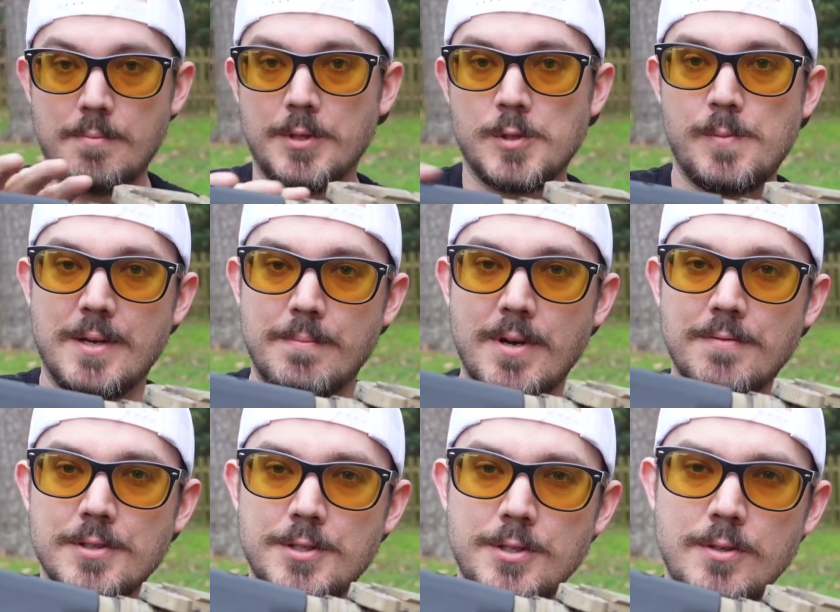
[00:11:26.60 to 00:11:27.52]
Mil-spec
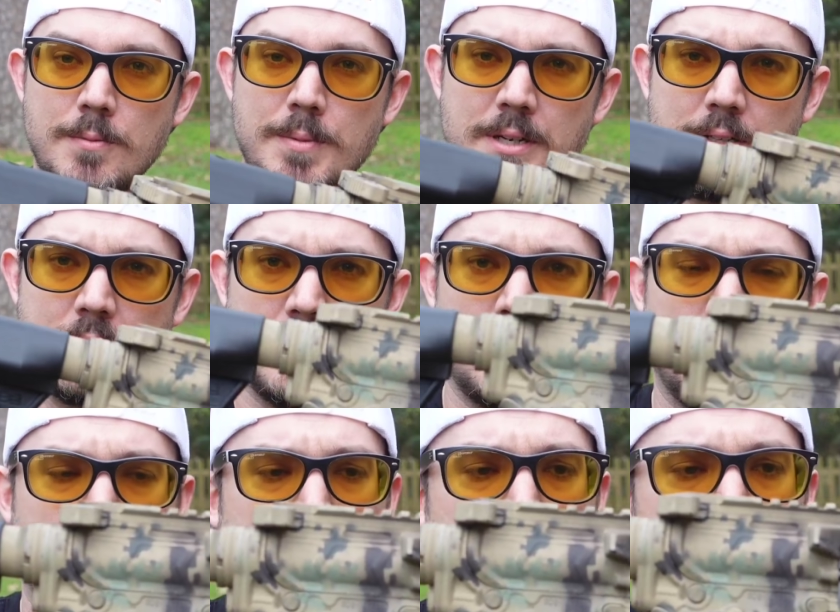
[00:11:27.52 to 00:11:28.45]
buffer tube,
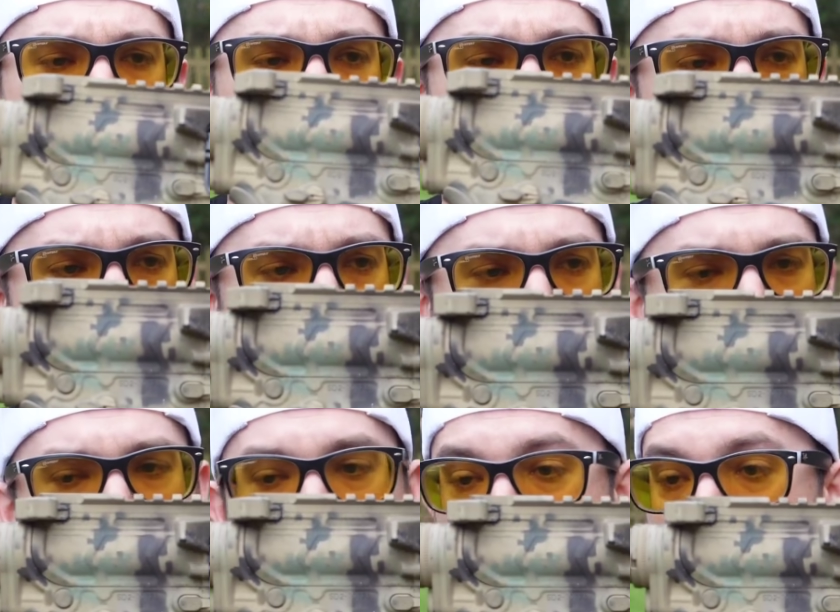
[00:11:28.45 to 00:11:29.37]
and
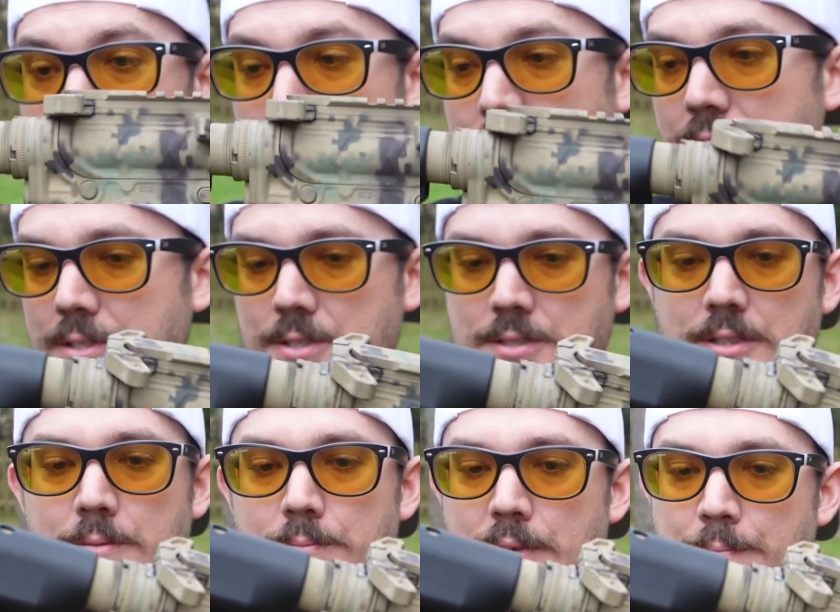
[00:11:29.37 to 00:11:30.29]
that's pretty much it. Just
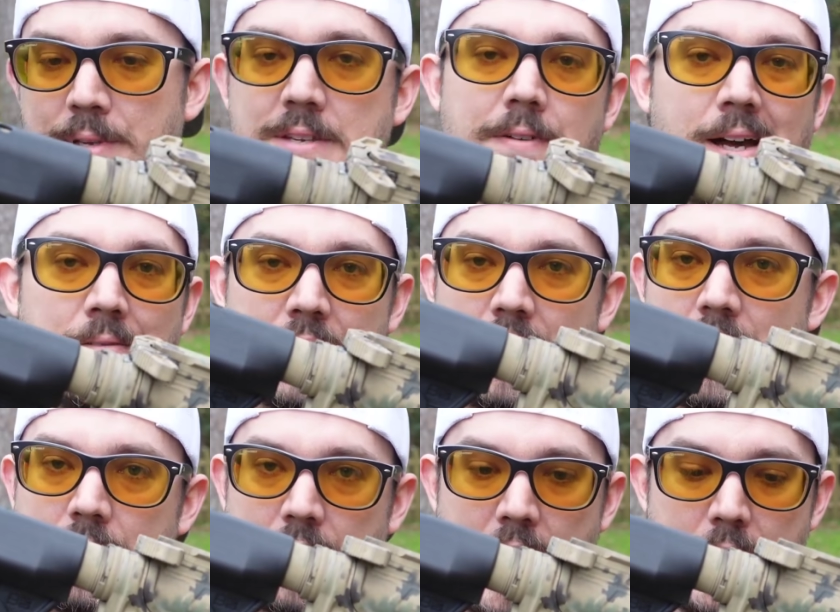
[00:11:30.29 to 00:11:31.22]
a B5
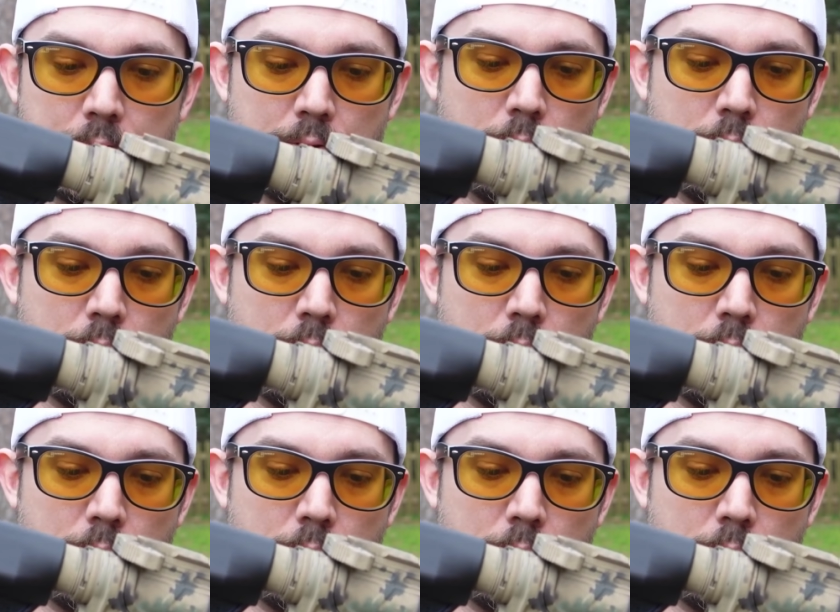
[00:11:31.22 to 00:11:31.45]
stock that I threw